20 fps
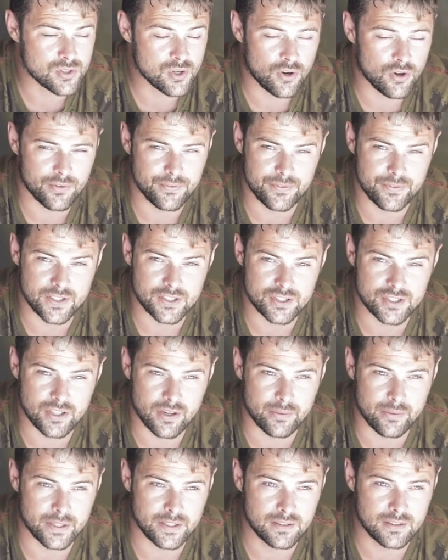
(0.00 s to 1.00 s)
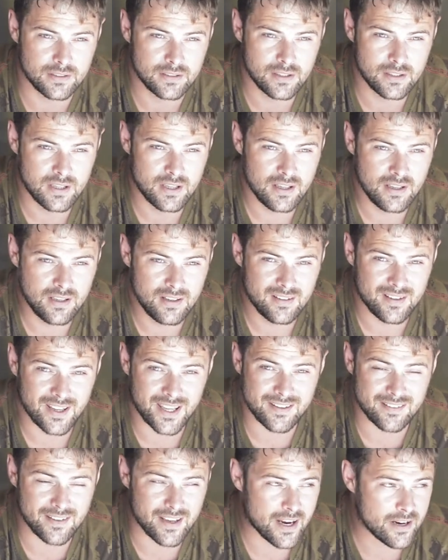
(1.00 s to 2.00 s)
was a lot of fish showing
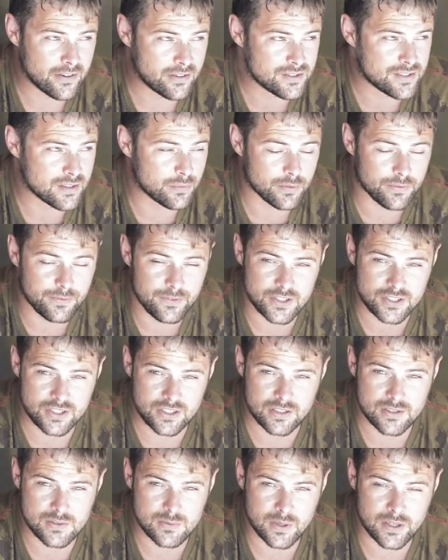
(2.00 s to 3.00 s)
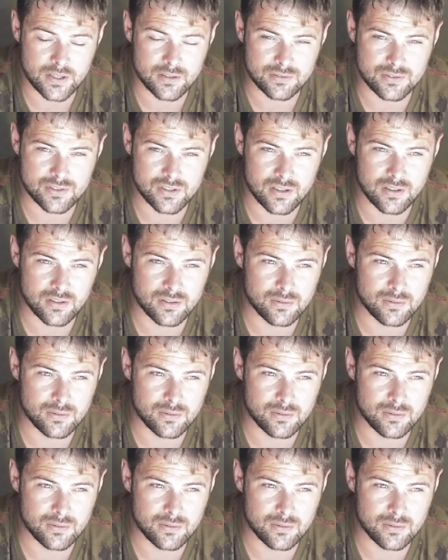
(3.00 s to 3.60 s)
in the areas that we're fishing as well, so